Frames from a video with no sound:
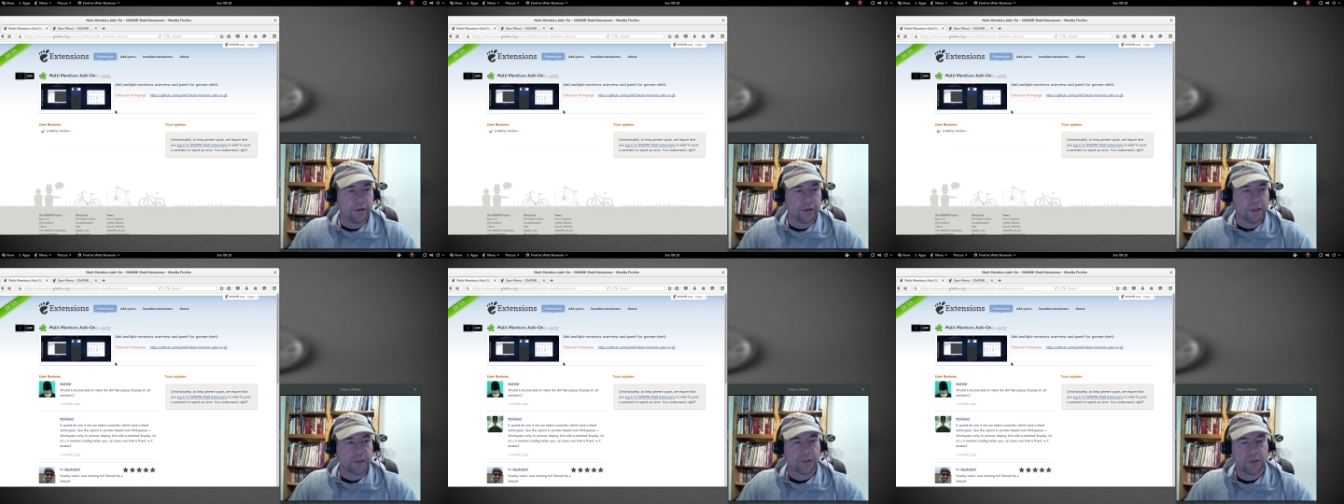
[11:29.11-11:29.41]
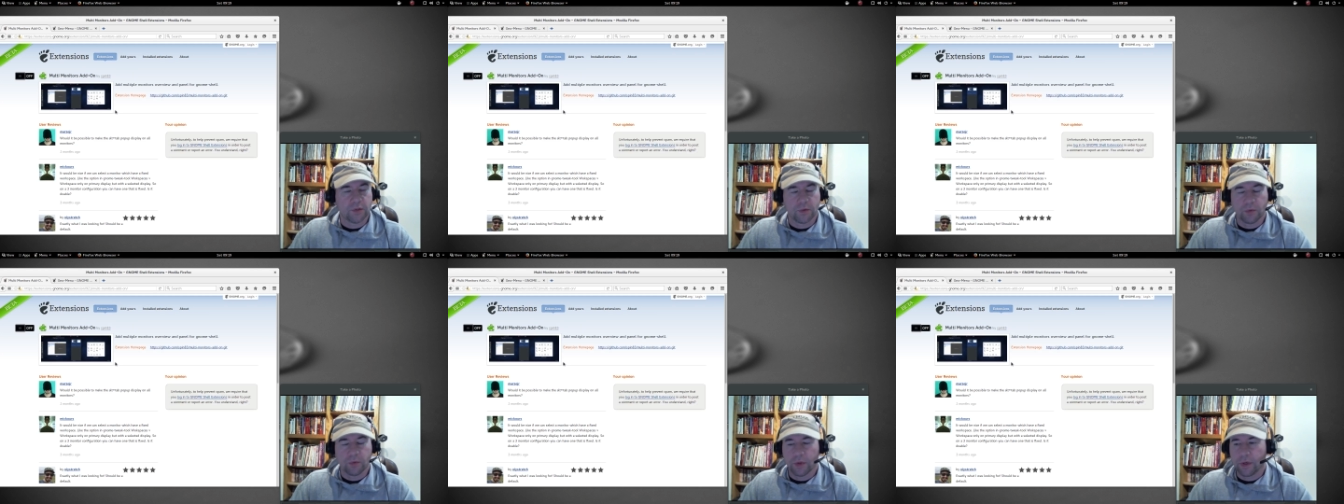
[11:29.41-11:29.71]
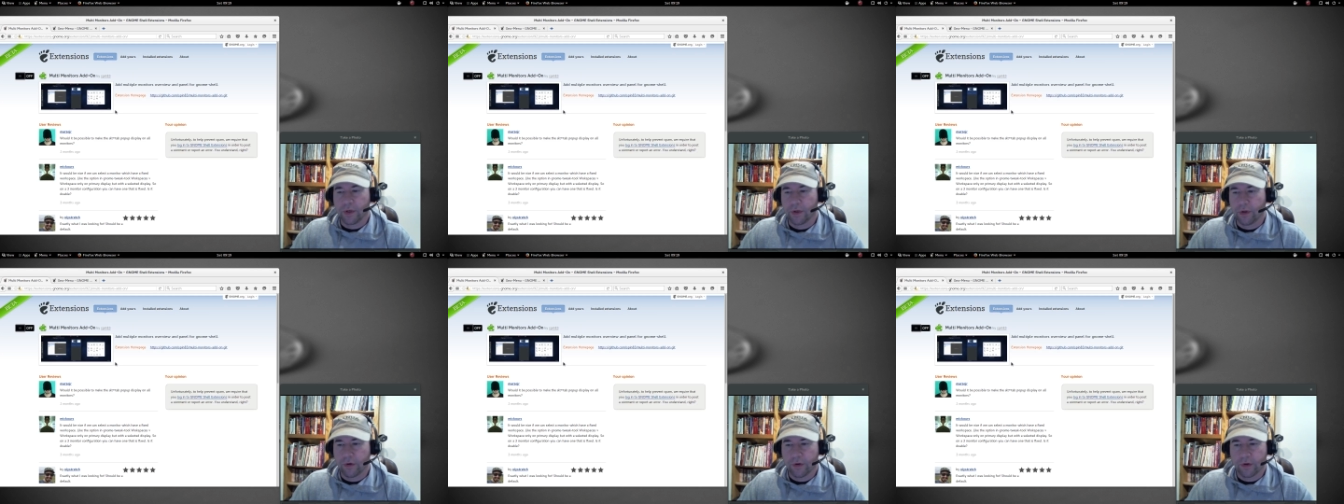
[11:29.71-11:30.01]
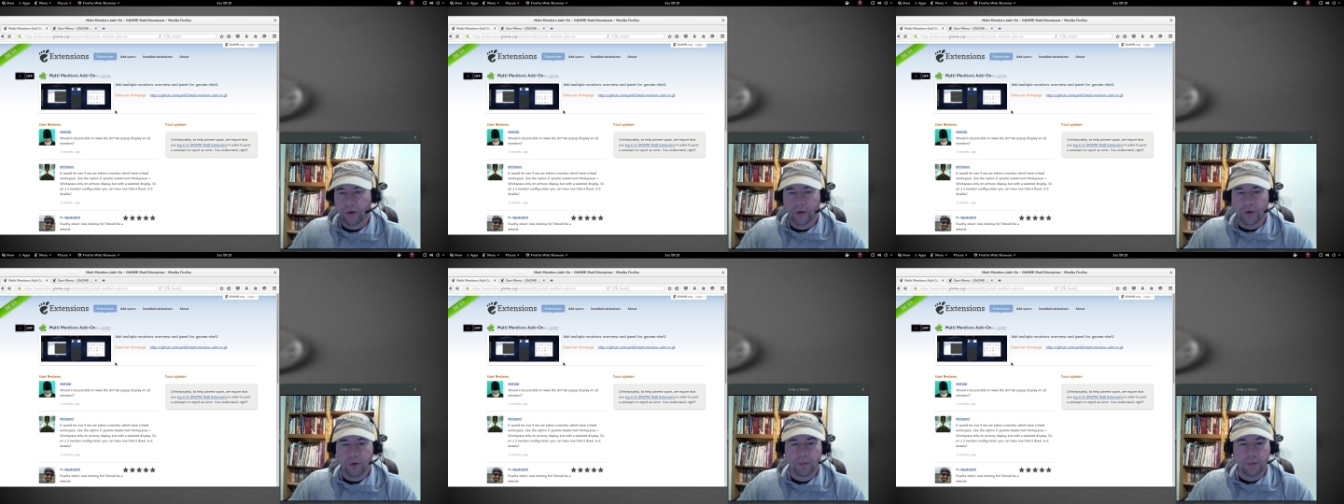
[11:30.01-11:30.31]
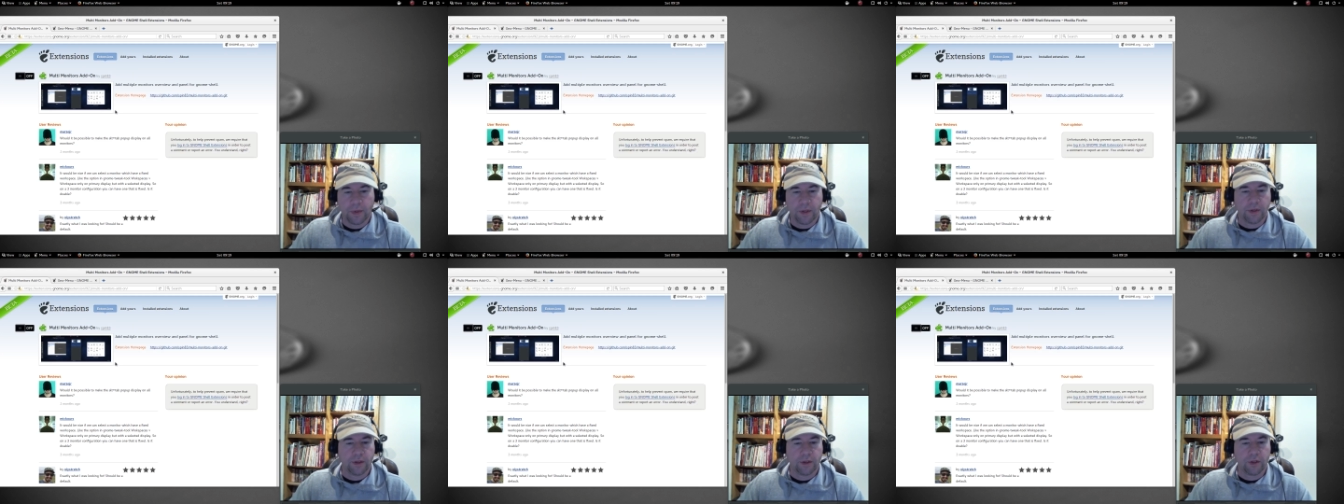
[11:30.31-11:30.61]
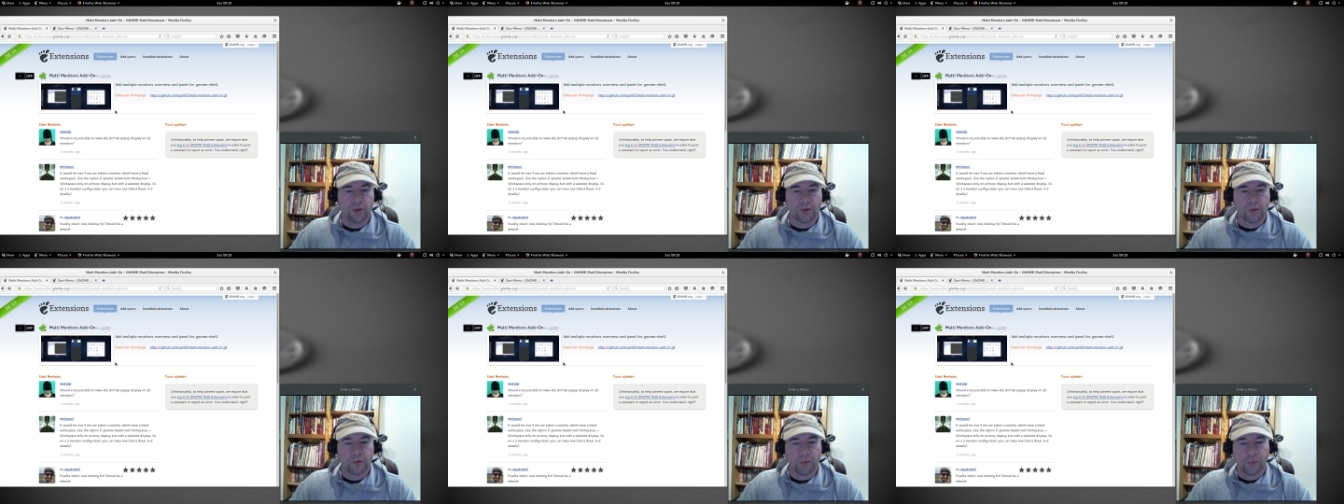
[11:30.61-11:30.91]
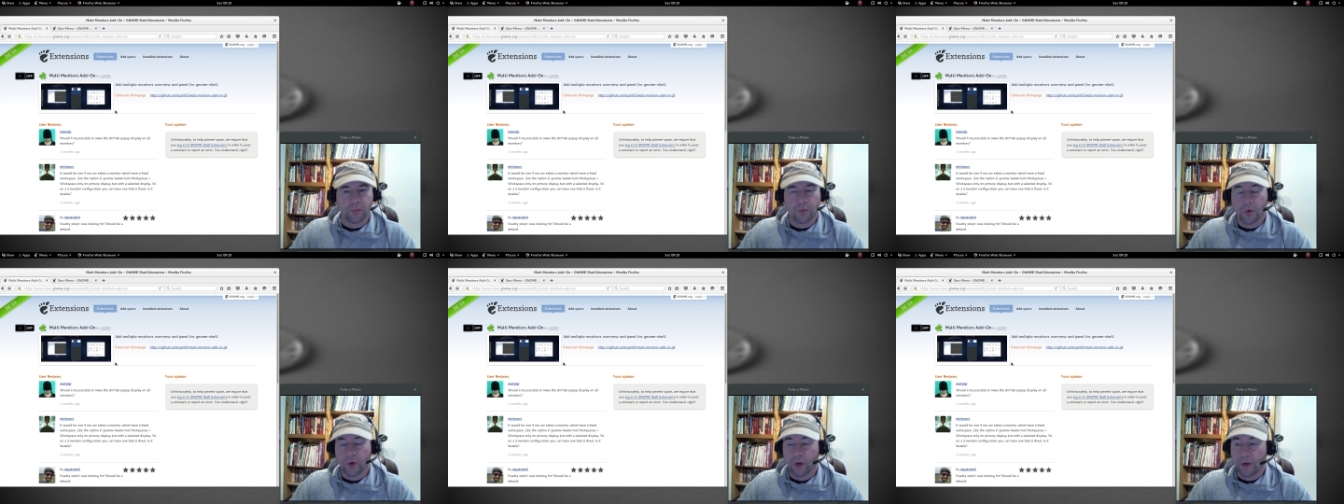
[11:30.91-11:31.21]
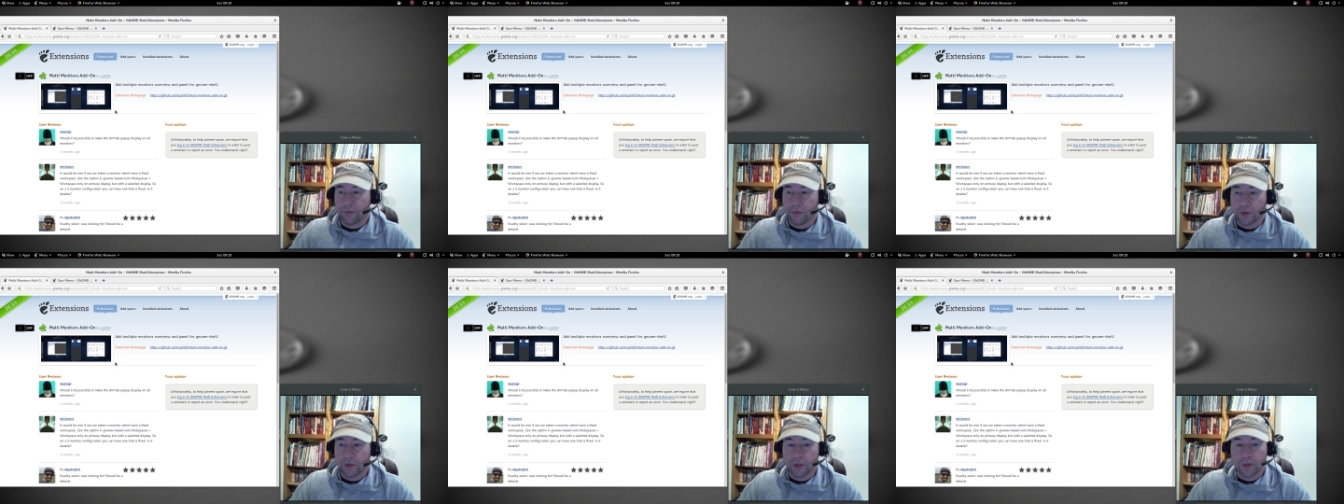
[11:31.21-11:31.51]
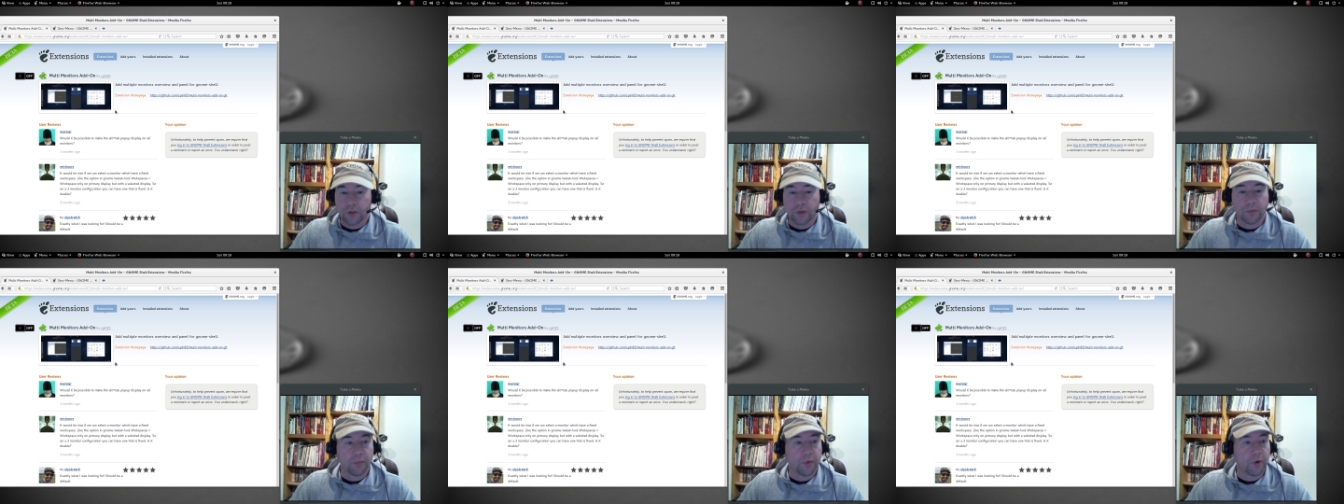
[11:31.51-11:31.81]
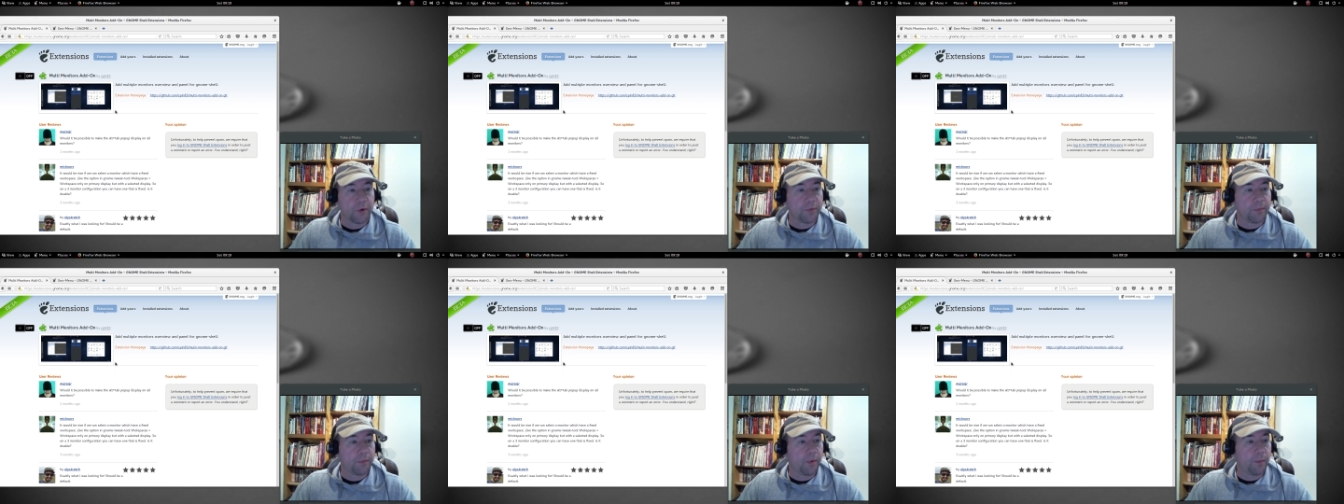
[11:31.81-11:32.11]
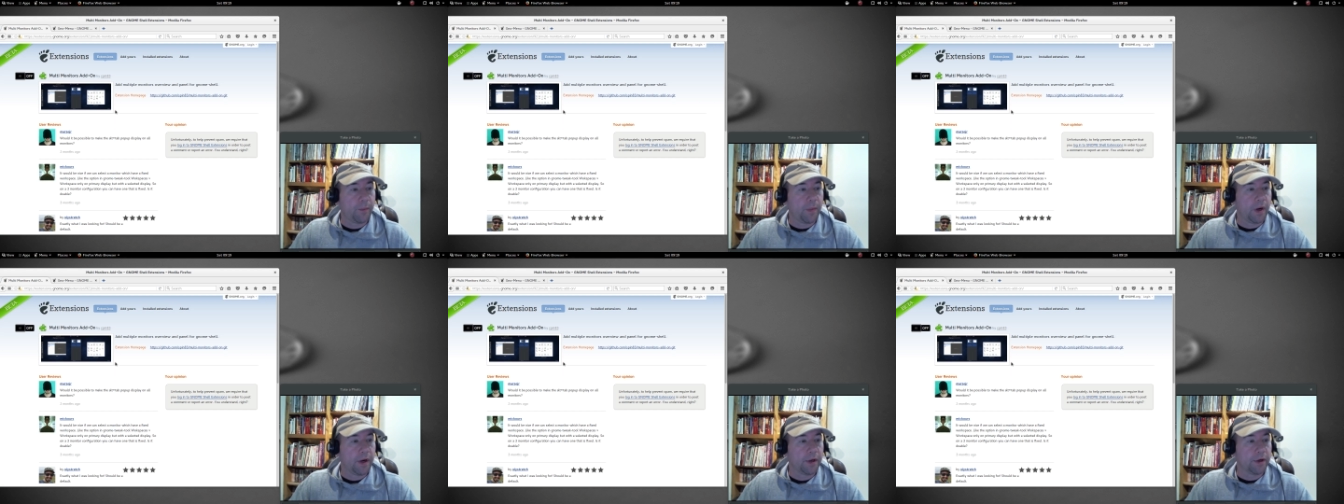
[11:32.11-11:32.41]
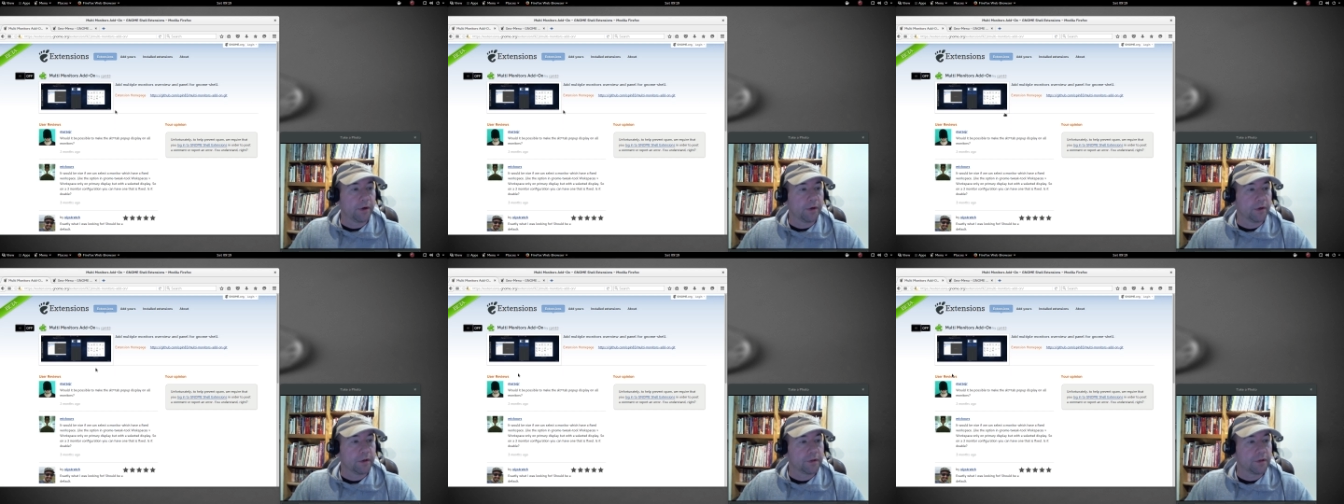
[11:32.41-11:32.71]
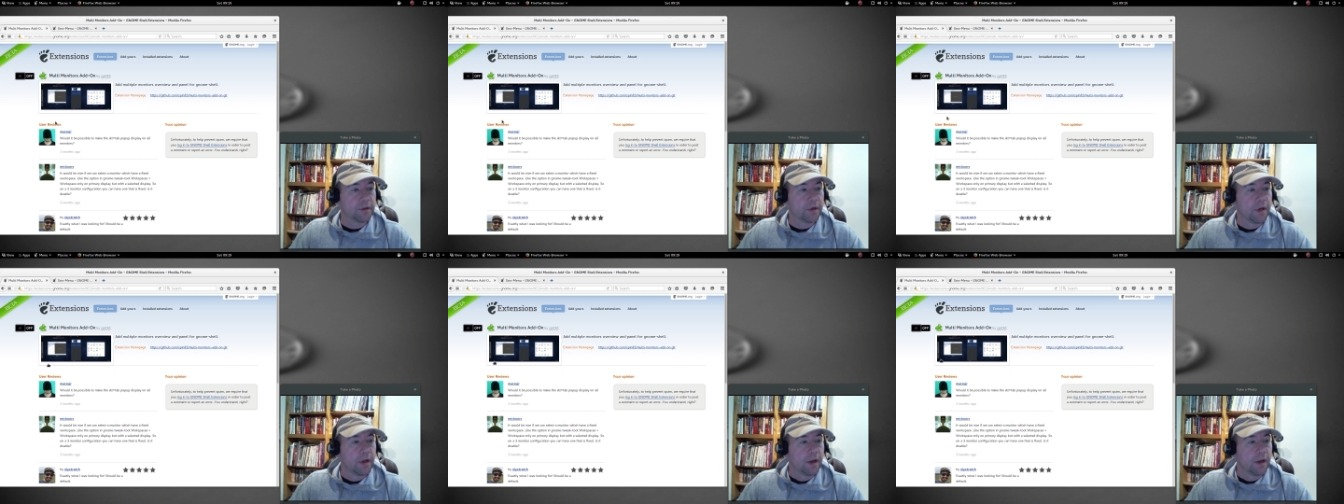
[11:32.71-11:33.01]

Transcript: This is really only going to be useful for you if you're using multiple monitors,